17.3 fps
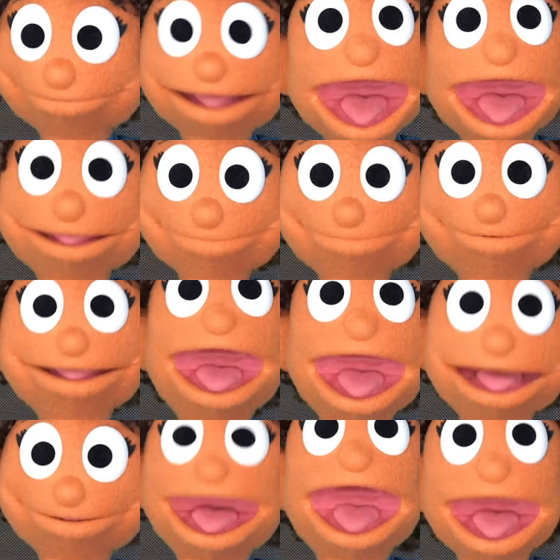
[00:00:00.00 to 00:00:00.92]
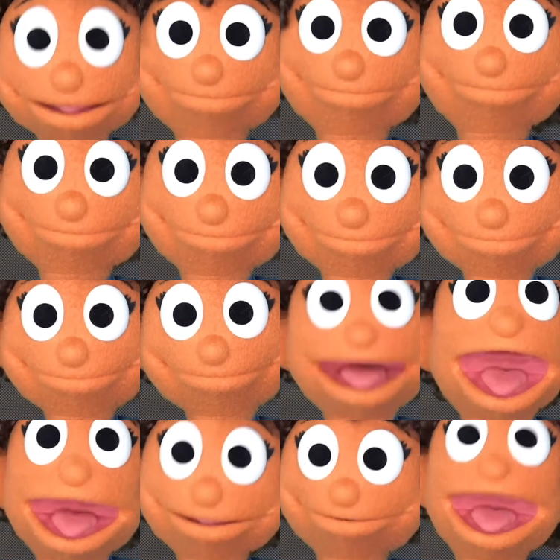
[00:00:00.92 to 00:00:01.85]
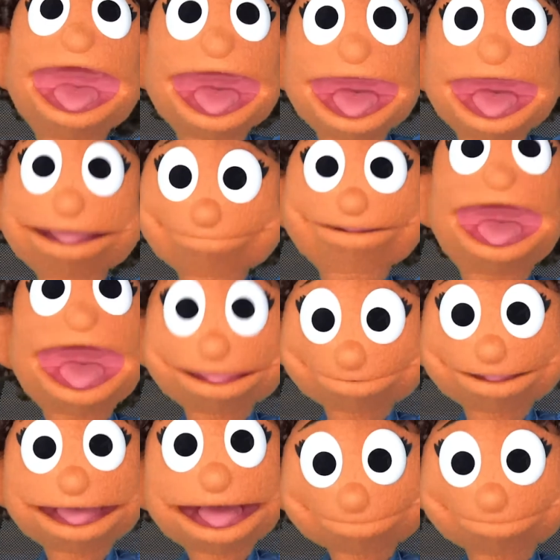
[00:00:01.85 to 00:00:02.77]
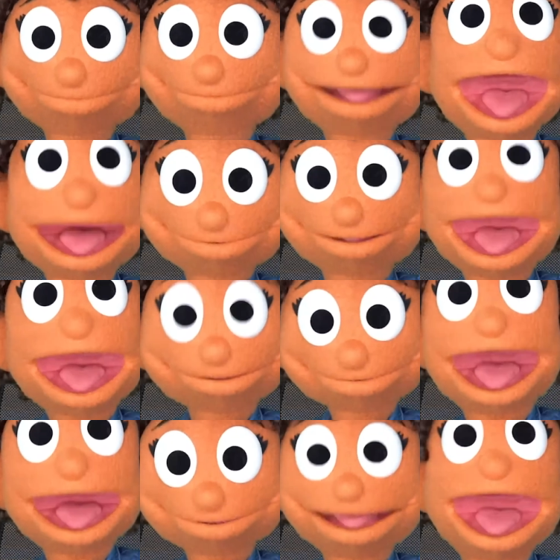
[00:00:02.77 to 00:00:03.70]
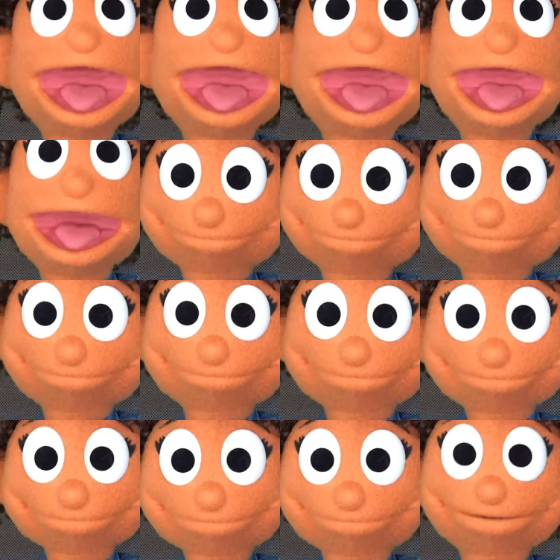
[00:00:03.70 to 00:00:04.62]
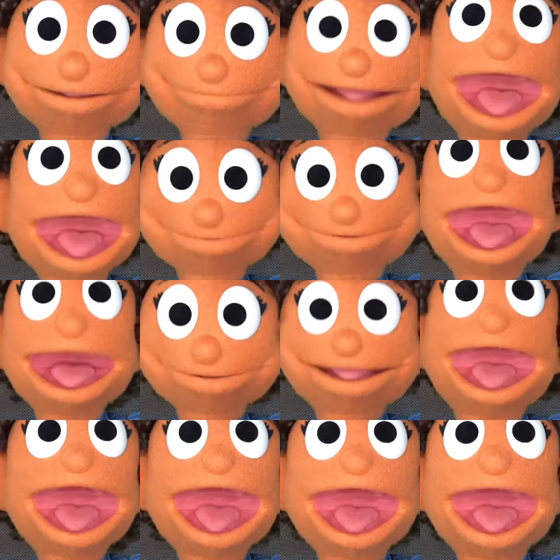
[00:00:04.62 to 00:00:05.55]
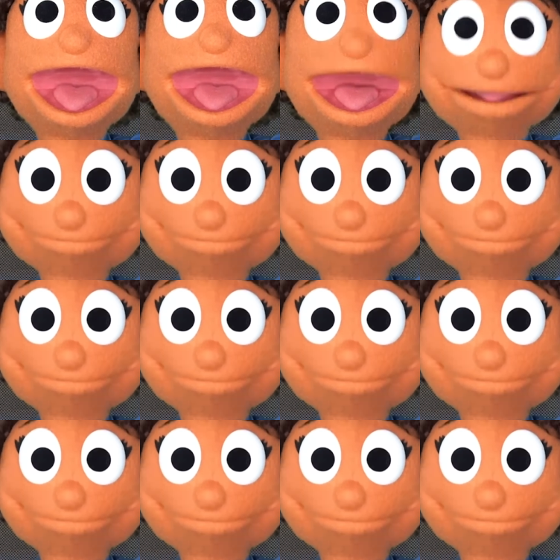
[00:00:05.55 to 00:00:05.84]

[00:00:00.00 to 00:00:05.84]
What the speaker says: Wow, Gavin, you are smart and really wise. Talk later?